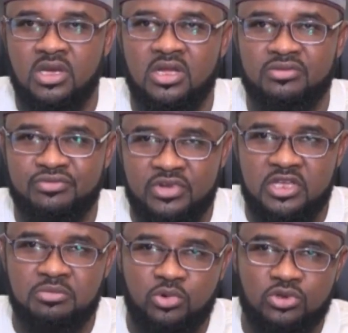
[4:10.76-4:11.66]
and
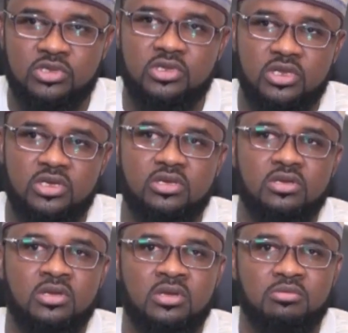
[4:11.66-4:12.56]
very
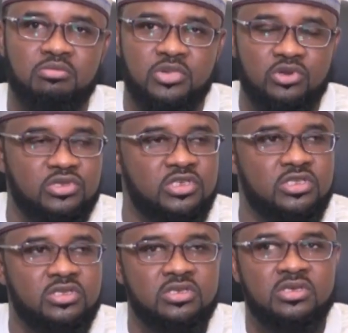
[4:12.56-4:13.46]
importantly,
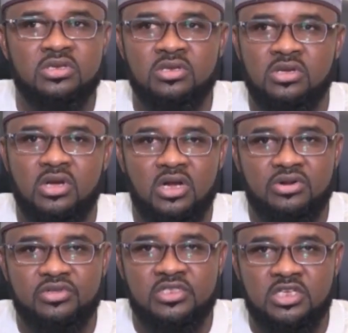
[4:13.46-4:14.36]
building
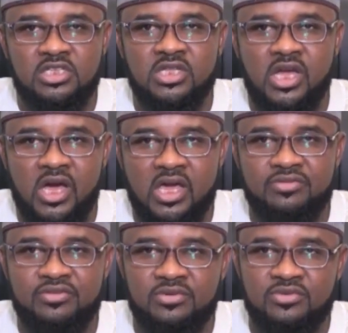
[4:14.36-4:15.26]
and retaining high
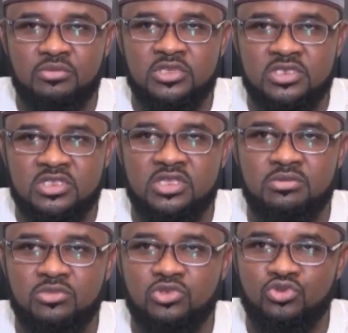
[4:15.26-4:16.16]
performance
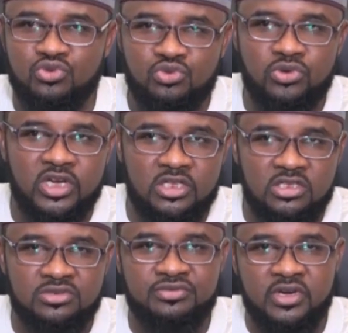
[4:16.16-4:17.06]
team through
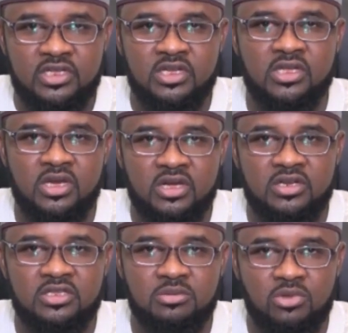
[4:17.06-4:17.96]
identifying and
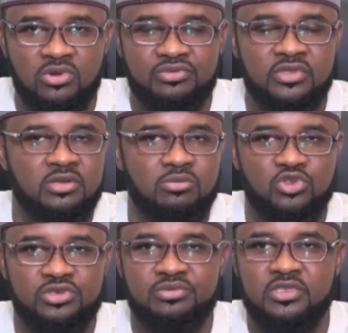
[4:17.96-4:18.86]
hiring, developing, and
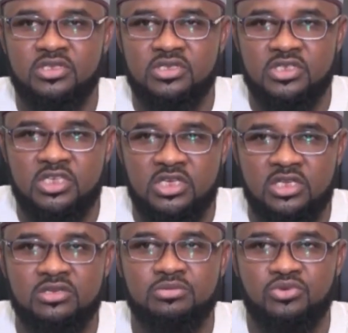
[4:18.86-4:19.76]
motivating
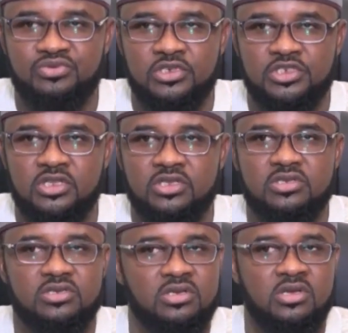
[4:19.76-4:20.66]
skilled
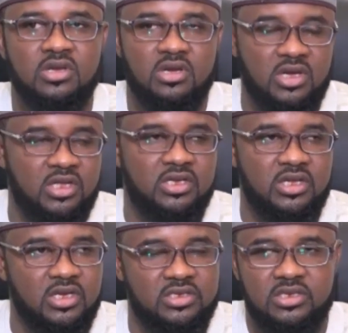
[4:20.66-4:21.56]
professionals are
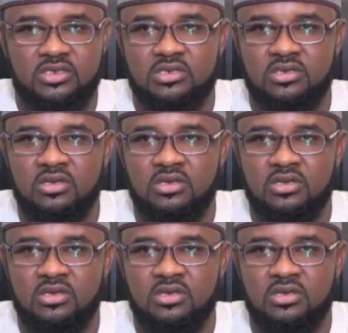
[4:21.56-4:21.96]
neglected.